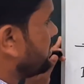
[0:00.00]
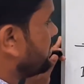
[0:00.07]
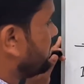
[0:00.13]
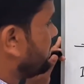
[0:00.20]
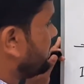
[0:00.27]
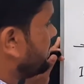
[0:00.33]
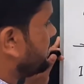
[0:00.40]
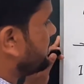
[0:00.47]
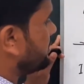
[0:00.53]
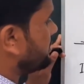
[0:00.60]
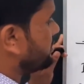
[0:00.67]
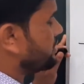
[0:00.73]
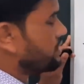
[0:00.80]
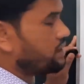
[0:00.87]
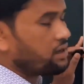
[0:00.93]
a,
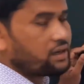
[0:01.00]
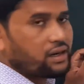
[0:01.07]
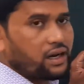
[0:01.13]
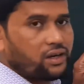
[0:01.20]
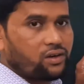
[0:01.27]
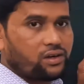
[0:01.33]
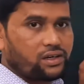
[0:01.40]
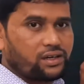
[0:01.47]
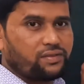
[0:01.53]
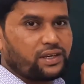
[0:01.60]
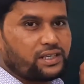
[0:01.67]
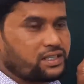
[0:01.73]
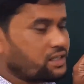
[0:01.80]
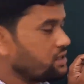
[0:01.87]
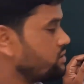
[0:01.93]
I already
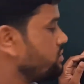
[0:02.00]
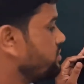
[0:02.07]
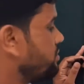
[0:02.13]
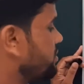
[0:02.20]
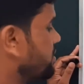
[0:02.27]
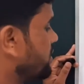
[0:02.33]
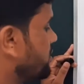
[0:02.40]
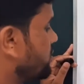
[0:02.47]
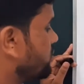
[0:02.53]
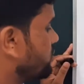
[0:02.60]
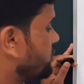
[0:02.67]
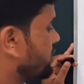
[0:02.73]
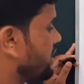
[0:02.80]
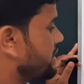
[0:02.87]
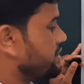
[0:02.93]
mentioned you,
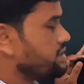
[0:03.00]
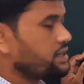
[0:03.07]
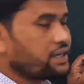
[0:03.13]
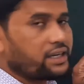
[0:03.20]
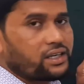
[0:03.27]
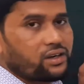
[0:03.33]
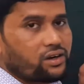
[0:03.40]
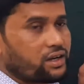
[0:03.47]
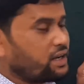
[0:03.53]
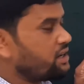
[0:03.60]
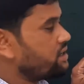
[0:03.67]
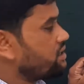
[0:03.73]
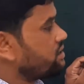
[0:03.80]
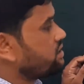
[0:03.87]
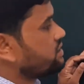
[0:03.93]
we write a or
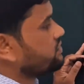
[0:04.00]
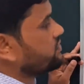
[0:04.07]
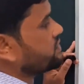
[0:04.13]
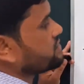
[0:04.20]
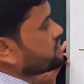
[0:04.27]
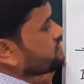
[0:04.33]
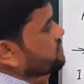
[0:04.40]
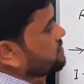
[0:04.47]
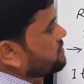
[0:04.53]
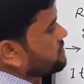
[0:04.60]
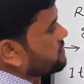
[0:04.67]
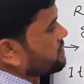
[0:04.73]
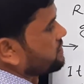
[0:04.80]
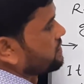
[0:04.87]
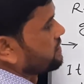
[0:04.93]
an depends on
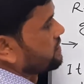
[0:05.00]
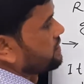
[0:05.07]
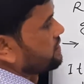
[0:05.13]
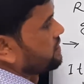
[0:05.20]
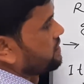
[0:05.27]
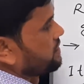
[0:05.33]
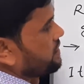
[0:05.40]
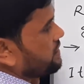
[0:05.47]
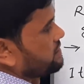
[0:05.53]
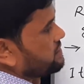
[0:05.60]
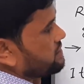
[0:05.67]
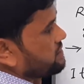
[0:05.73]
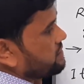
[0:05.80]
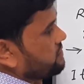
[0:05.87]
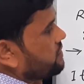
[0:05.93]

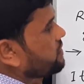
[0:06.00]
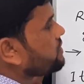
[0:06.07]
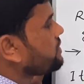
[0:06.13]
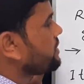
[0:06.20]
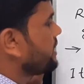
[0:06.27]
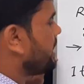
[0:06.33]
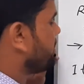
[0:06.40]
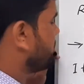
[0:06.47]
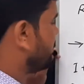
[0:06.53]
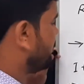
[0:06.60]
adjective or noun.